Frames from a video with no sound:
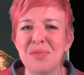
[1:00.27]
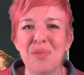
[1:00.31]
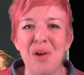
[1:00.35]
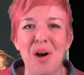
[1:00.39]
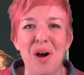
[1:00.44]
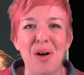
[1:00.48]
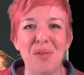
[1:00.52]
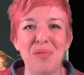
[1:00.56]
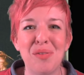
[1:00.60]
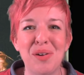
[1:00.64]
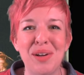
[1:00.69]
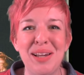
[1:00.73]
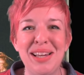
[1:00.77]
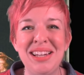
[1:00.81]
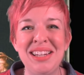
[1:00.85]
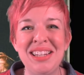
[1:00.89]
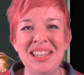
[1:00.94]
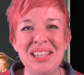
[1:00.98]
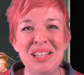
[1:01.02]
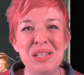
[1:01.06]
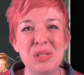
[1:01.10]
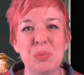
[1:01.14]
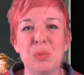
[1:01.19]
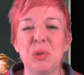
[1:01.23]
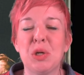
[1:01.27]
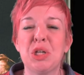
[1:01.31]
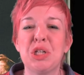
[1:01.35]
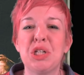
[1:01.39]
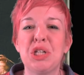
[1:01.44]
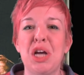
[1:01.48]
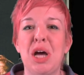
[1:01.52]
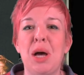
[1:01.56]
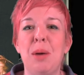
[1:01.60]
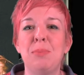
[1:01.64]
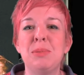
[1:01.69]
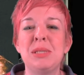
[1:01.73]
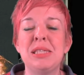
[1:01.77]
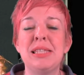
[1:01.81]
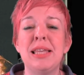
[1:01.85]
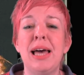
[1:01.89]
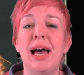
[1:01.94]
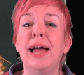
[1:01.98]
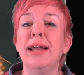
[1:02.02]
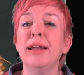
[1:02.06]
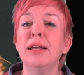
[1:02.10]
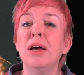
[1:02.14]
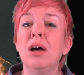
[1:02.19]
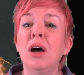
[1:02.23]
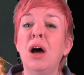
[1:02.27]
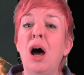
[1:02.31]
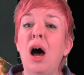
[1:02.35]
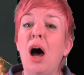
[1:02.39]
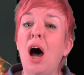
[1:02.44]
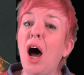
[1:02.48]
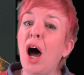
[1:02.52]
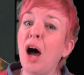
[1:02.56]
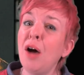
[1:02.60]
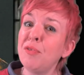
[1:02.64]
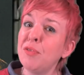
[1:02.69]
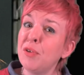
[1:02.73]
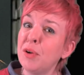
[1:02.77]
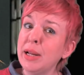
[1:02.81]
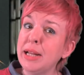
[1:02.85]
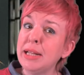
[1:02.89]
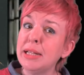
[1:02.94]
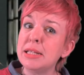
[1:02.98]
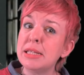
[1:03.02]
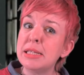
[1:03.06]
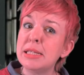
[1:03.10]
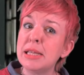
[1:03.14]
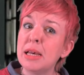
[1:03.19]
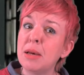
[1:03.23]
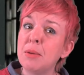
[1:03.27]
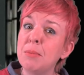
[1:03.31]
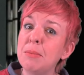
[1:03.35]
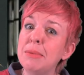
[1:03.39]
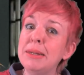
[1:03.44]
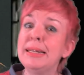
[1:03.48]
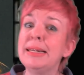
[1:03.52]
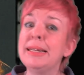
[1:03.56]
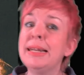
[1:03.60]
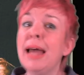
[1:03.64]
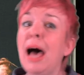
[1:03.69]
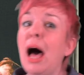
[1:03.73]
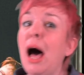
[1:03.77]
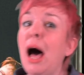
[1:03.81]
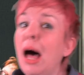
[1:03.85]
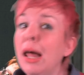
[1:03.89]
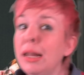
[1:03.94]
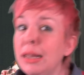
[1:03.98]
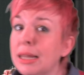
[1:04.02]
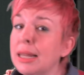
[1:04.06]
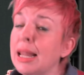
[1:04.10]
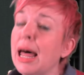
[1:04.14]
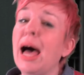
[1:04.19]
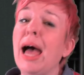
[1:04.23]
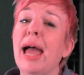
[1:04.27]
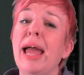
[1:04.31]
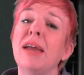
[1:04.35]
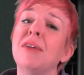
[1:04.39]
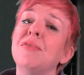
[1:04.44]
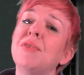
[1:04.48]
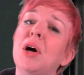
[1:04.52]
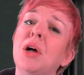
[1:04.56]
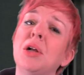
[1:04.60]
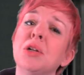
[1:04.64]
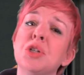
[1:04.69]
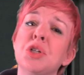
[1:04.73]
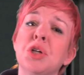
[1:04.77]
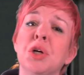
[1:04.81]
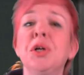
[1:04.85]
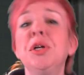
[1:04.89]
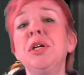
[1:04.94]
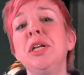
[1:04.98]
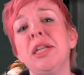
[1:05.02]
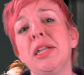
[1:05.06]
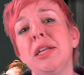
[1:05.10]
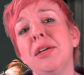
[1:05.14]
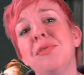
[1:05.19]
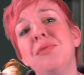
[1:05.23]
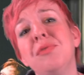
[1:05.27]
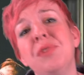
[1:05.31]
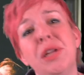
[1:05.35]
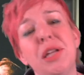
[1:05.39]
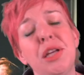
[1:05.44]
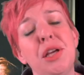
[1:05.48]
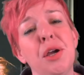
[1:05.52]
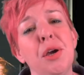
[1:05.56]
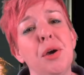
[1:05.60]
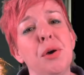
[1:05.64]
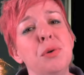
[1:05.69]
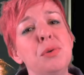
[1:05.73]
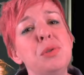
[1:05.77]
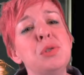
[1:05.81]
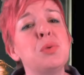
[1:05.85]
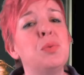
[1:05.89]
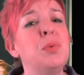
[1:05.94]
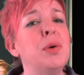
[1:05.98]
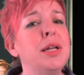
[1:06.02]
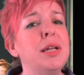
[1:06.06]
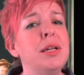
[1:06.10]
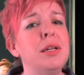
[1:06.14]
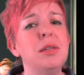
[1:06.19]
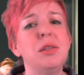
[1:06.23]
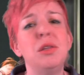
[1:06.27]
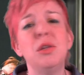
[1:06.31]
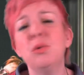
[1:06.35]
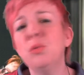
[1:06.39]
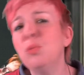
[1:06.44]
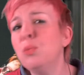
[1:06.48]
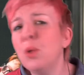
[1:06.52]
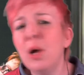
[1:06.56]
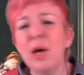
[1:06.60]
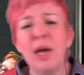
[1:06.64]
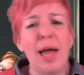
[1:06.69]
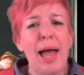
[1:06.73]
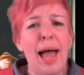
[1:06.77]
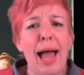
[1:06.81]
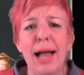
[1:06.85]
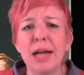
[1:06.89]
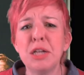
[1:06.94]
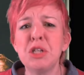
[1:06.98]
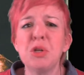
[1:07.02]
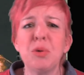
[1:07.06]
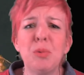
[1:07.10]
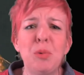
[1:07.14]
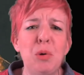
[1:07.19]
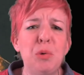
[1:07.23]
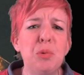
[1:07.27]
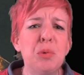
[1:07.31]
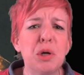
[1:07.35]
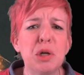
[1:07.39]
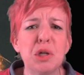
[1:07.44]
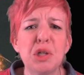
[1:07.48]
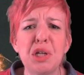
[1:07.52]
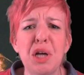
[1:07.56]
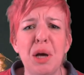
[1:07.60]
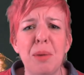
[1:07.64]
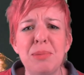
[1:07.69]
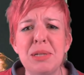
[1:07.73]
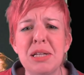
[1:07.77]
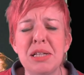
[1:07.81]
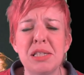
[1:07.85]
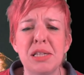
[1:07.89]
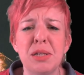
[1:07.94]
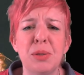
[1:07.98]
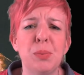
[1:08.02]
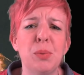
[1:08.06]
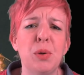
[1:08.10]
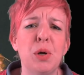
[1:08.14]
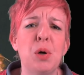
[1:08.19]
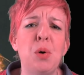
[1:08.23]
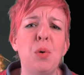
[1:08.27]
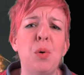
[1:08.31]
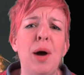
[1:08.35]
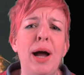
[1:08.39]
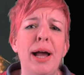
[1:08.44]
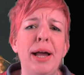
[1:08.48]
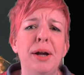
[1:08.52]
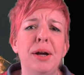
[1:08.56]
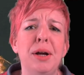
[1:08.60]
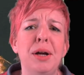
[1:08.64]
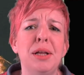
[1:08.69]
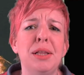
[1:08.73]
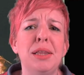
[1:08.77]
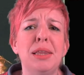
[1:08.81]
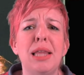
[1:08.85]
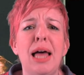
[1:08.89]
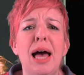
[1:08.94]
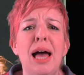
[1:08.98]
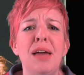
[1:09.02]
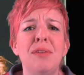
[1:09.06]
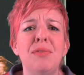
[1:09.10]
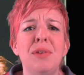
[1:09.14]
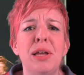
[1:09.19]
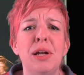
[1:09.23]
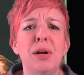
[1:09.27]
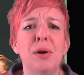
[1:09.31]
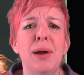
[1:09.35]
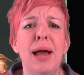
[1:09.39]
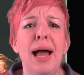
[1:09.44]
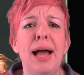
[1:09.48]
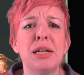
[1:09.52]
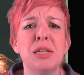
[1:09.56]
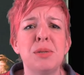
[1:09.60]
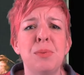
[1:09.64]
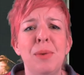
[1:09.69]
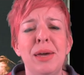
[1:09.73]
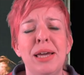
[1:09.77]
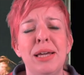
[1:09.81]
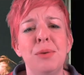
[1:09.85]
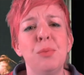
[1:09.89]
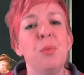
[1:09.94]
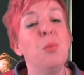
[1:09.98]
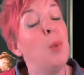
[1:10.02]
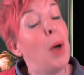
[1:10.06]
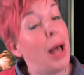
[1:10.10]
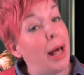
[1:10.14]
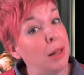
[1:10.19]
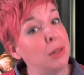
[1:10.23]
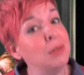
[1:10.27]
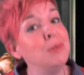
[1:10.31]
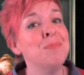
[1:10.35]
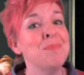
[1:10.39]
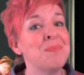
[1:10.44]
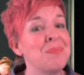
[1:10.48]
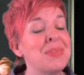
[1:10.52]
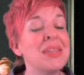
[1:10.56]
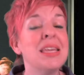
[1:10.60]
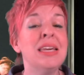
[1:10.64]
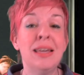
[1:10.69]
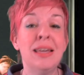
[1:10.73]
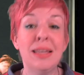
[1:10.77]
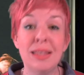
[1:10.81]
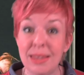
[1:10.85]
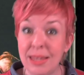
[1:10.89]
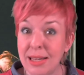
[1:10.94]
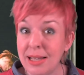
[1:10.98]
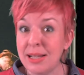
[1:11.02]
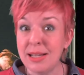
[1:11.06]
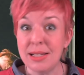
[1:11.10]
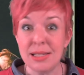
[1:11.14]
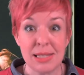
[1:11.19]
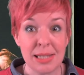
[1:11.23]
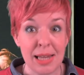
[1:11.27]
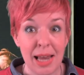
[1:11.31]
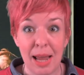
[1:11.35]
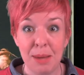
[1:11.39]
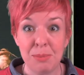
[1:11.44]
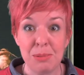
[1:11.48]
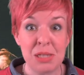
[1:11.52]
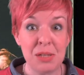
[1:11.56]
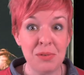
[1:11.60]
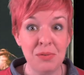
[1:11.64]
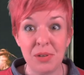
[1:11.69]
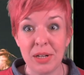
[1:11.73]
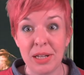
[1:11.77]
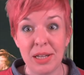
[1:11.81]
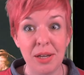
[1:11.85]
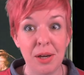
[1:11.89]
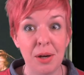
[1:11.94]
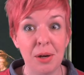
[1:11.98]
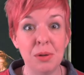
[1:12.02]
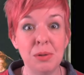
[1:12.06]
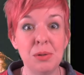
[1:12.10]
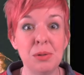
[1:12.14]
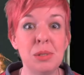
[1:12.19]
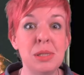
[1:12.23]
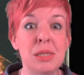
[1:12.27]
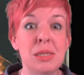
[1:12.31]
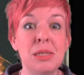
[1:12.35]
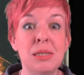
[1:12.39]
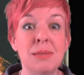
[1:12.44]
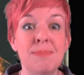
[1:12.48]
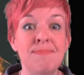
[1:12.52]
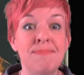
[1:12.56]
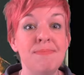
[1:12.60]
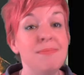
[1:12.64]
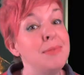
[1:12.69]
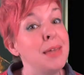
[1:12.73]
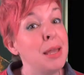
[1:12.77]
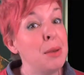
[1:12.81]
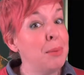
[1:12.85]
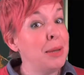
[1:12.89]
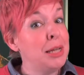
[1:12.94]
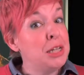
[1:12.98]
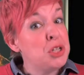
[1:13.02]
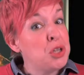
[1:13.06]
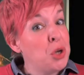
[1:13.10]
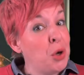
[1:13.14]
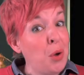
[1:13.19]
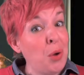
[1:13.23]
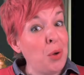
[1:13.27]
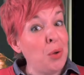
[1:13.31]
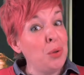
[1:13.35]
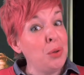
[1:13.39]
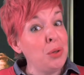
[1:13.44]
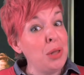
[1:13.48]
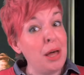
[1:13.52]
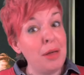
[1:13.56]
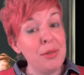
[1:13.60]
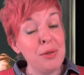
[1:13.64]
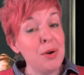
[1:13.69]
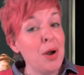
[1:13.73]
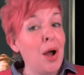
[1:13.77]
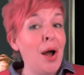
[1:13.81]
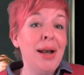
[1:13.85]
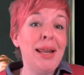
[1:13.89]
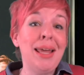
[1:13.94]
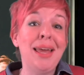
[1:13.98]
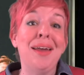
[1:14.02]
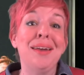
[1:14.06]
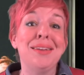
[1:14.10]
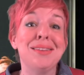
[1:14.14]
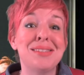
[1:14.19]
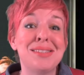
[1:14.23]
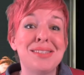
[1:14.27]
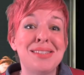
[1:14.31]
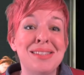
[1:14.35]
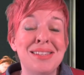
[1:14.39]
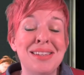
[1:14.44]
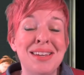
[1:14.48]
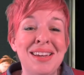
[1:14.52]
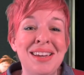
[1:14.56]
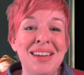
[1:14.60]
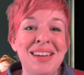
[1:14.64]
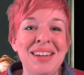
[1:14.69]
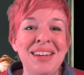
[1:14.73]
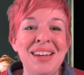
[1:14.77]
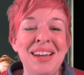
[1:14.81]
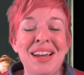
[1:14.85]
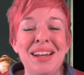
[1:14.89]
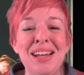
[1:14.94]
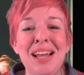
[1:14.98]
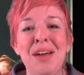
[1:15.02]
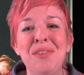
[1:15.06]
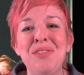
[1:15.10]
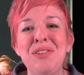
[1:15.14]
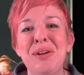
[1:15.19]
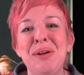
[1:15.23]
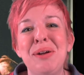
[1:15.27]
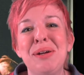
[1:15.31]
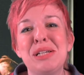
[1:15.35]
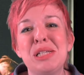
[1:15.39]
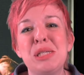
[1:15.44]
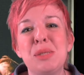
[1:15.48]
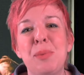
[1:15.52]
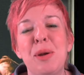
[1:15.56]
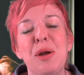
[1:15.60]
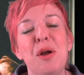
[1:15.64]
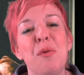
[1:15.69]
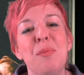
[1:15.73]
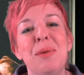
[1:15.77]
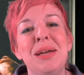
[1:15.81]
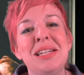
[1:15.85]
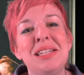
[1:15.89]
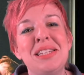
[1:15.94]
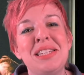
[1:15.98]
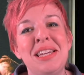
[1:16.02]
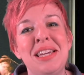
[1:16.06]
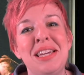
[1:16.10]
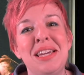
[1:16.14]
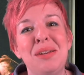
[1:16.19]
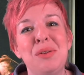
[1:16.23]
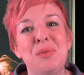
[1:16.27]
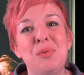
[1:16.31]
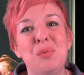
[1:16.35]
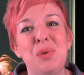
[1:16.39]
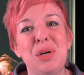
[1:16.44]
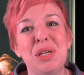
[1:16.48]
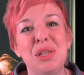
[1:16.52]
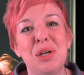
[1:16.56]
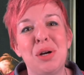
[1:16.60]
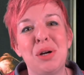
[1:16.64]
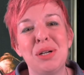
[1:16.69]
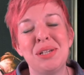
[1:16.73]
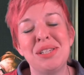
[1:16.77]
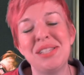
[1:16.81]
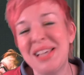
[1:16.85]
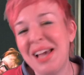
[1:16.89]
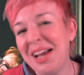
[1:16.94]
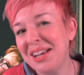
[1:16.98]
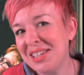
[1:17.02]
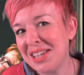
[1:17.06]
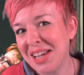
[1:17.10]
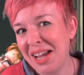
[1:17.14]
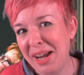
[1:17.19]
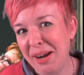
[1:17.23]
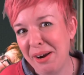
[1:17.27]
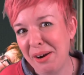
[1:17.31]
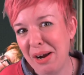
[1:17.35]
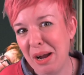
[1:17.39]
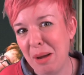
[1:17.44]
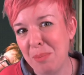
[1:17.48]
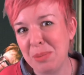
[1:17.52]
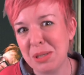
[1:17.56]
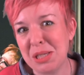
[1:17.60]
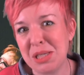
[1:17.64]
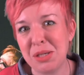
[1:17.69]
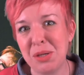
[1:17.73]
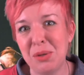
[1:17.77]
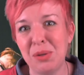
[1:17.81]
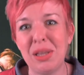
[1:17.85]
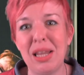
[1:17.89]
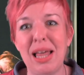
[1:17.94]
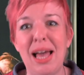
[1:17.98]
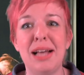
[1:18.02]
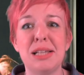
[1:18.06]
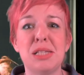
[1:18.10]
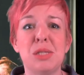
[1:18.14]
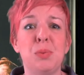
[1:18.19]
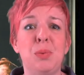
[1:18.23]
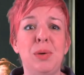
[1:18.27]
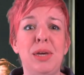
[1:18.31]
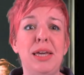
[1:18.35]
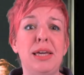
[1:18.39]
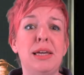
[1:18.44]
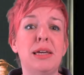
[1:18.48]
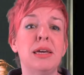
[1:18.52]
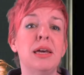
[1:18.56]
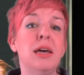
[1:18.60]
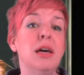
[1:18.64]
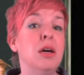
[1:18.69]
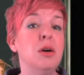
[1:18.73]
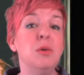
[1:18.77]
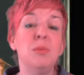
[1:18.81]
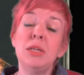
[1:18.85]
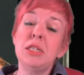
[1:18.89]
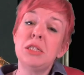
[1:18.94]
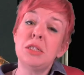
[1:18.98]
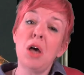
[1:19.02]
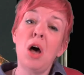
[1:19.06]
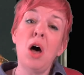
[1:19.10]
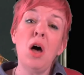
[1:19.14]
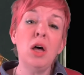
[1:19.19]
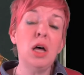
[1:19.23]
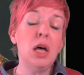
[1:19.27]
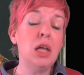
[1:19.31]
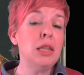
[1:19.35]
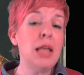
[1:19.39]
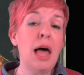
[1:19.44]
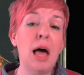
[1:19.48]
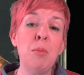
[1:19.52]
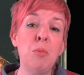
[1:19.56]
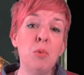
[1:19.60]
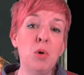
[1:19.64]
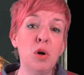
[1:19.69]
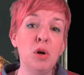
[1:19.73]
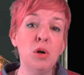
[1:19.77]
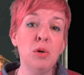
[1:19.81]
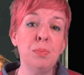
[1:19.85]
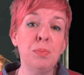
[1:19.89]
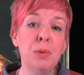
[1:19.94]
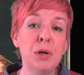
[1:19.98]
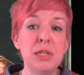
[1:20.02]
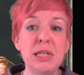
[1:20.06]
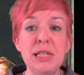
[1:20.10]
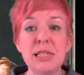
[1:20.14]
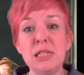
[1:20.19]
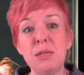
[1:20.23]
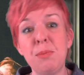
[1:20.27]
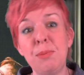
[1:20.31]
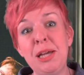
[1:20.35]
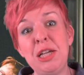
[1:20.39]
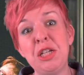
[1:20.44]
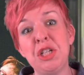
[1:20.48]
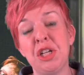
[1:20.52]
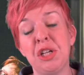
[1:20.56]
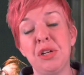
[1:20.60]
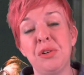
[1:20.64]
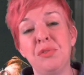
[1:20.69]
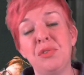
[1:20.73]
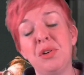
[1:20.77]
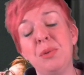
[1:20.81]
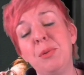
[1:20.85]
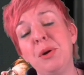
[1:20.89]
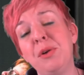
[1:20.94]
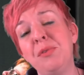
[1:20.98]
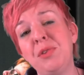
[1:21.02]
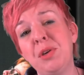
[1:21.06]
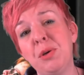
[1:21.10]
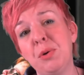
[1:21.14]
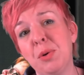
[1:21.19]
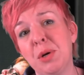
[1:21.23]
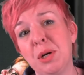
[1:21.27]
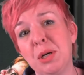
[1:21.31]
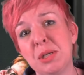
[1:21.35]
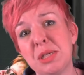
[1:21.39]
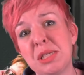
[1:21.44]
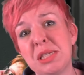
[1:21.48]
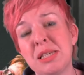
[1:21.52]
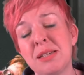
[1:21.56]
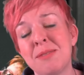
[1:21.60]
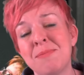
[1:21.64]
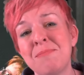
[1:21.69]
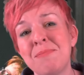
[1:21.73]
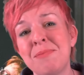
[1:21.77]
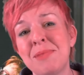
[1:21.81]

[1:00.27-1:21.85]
of offering these workshops that offering some non-live alternative videos when the actual workshop doesn't require live interaction. Well, these types of videos, they reach a whole other audience. And after experimenting with our satire episode last week, we saw a lot more participation from our viewers.